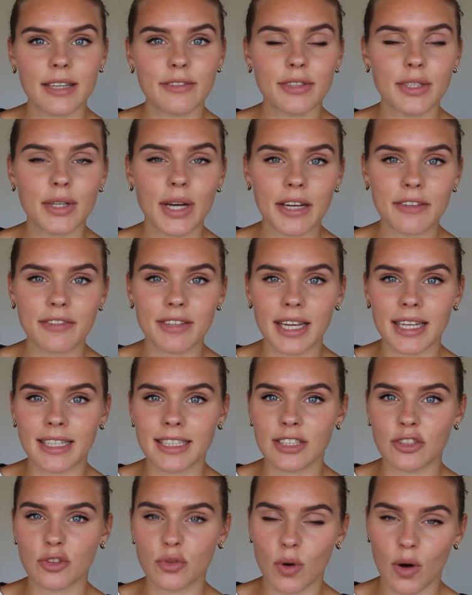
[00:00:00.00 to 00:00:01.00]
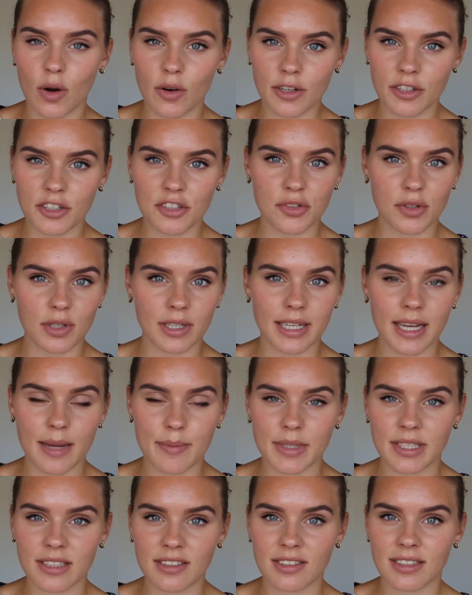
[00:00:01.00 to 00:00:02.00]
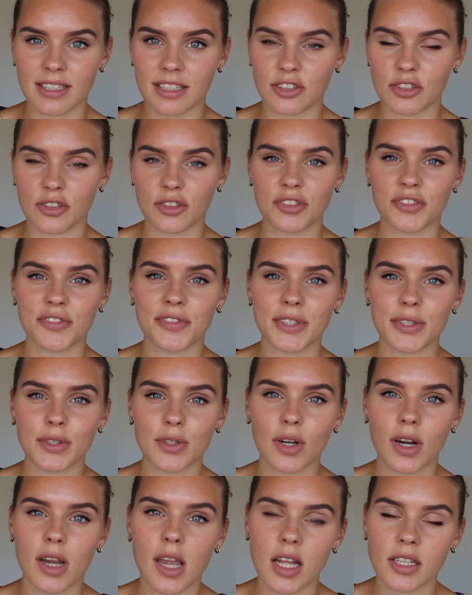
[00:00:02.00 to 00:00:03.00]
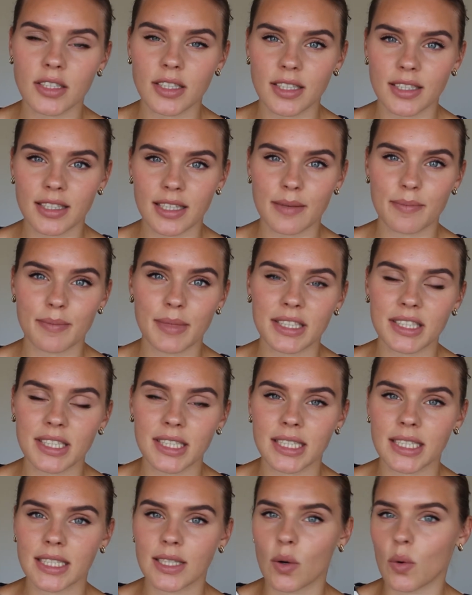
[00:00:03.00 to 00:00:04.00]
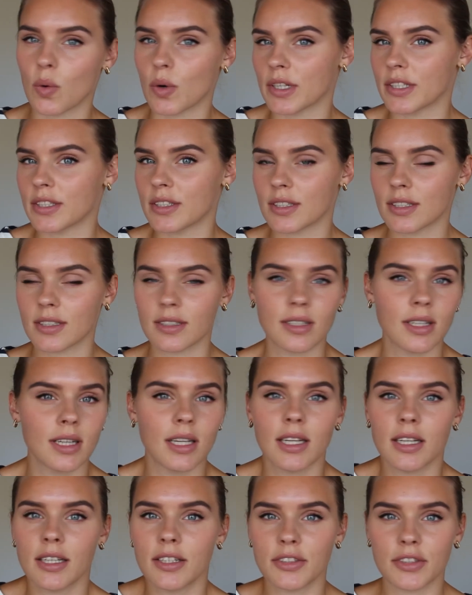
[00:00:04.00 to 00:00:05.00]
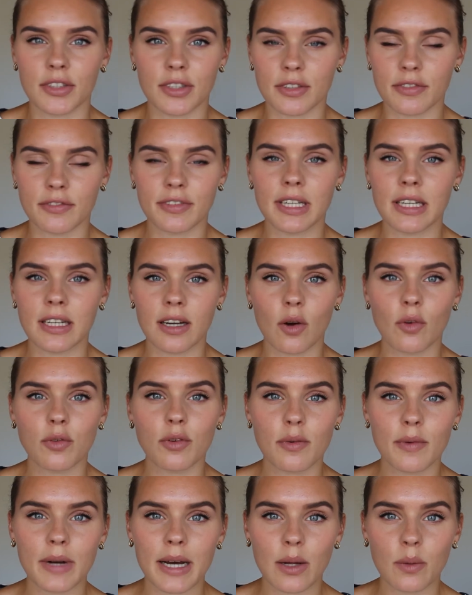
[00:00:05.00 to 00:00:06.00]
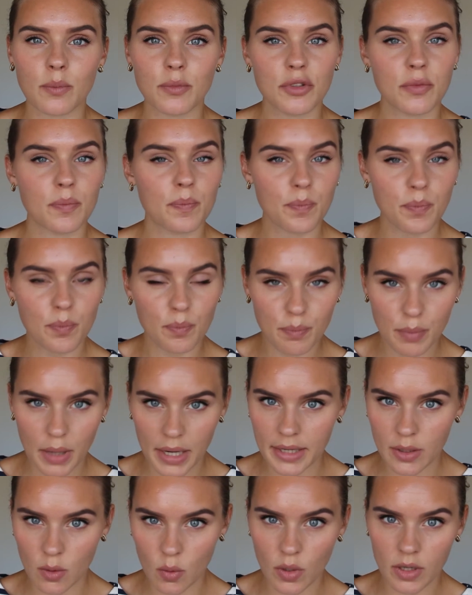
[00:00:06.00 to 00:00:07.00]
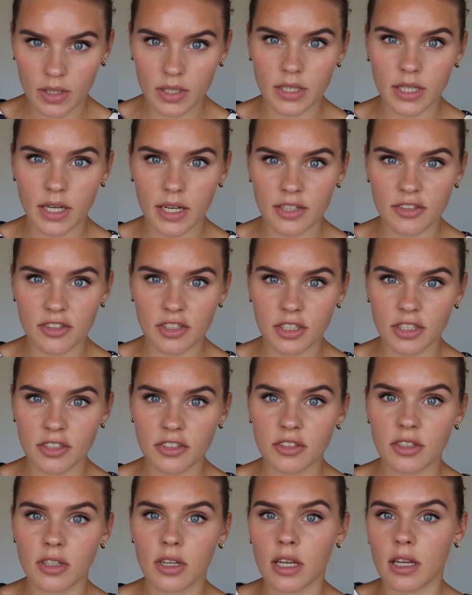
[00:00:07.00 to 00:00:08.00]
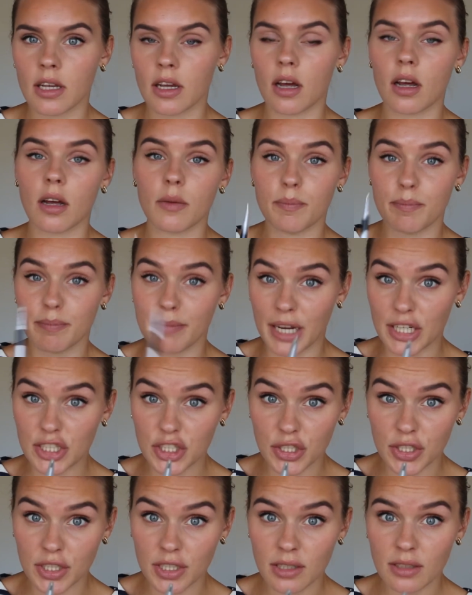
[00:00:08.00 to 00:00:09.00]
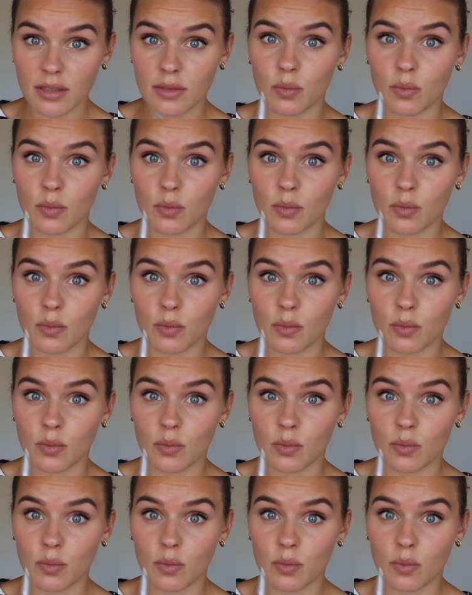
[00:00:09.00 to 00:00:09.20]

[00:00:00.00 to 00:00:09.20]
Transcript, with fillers: if you have any drawers or cabinets that you feel cluttered and messy or you're you're feeling overwhelmed, buy organizers, measure